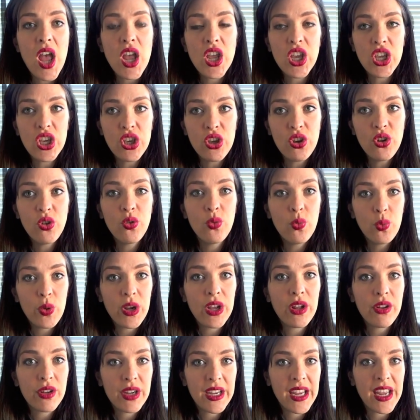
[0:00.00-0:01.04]
you
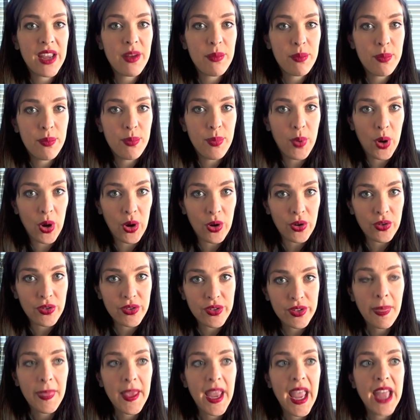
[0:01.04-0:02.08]
will get
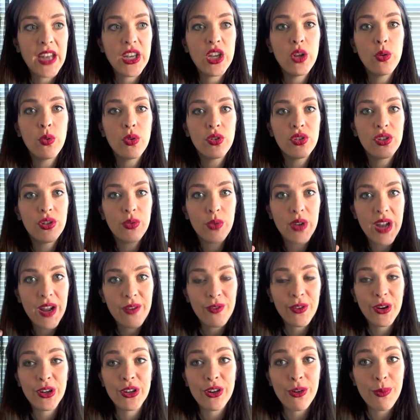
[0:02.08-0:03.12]
burned. And you will do
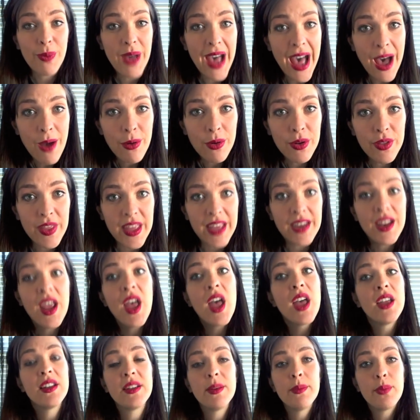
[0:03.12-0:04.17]
whatever in your power then
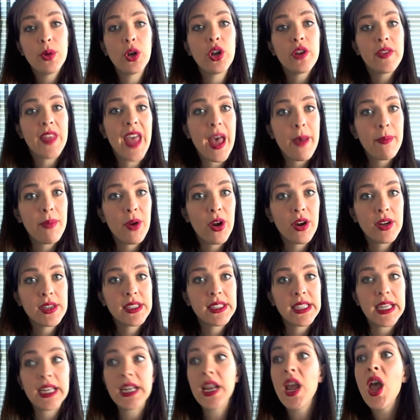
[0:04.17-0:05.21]
to burn that
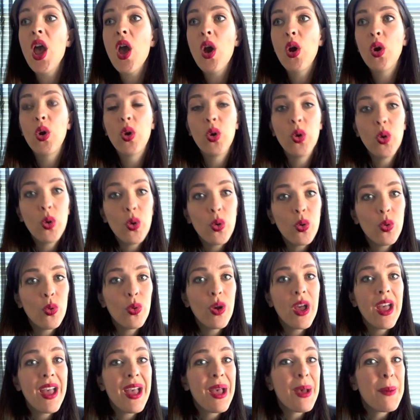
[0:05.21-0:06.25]
person
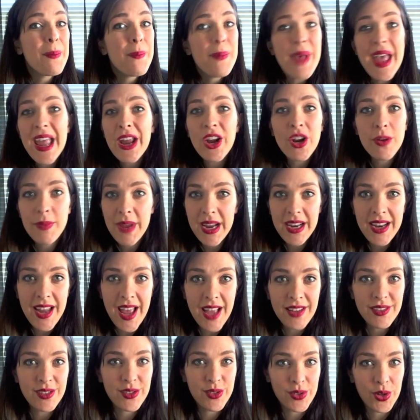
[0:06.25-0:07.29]
who may or may
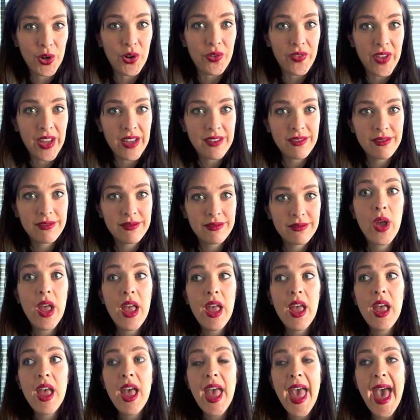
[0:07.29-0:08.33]
not deserve it.
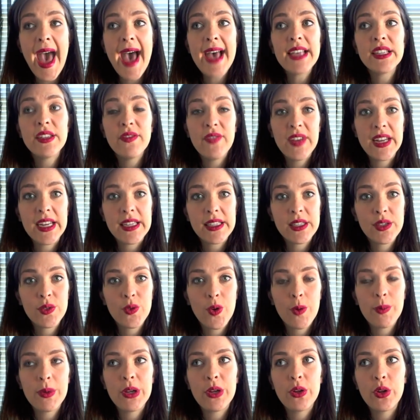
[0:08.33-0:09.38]
As a Venus in
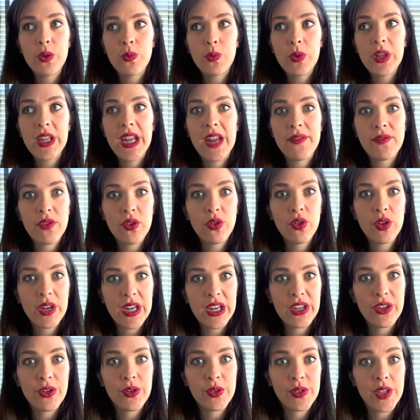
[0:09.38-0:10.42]
Scorpio, you really have to look
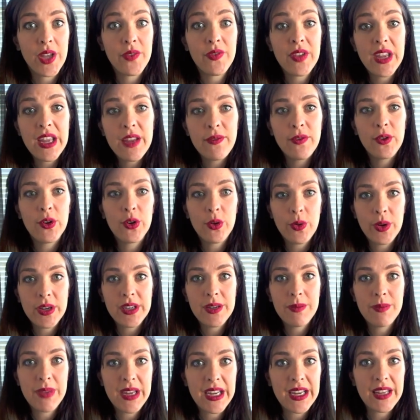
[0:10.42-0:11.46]
in yourself if you're going
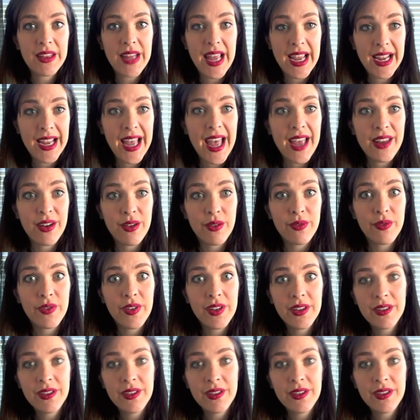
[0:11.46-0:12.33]
to be in that kind of